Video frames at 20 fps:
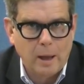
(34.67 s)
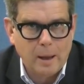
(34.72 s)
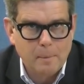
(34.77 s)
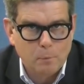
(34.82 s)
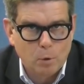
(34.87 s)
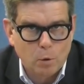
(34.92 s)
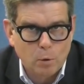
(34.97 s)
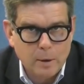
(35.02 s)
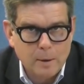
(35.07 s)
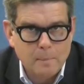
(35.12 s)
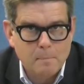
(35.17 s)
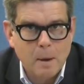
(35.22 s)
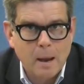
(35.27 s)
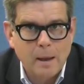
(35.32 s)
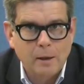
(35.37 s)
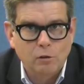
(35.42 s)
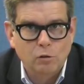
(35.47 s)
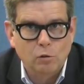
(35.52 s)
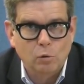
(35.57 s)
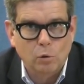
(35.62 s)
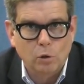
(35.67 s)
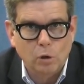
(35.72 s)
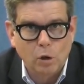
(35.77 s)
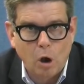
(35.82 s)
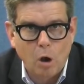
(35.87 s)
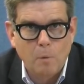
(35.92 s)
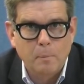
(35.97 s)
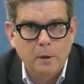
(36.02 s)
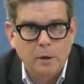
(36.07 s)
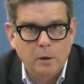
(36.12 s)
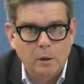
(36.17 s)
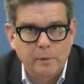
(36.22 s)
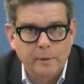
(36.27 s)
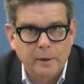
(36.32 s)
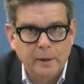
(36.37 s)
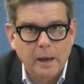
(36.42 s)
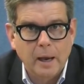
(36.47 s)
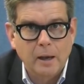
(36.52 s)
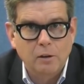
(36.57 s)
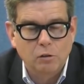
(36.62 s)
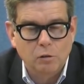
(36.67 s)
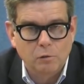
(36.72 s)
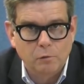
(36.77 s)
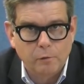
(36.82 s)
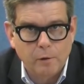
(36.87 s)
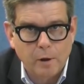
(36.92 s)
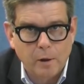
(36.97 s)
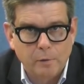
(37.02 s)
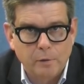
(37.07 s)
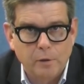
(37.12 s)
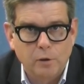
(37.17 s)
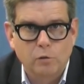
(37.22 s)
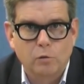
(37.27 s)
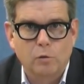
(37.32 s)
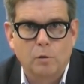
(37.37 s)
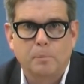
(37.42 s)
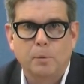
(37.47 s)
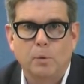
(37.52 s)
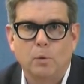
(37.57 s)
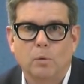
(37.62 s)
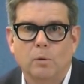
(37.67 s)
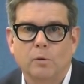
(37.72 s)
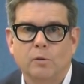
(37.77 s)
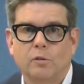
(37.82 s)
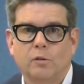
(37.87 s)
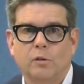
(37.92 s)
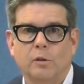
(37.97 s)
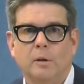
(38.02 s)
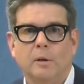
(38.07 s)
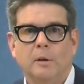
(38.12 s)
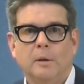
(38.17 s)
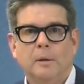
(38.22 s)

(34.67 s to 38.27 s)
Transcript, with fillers: Ann Marie May sought comment on the case and filed this report.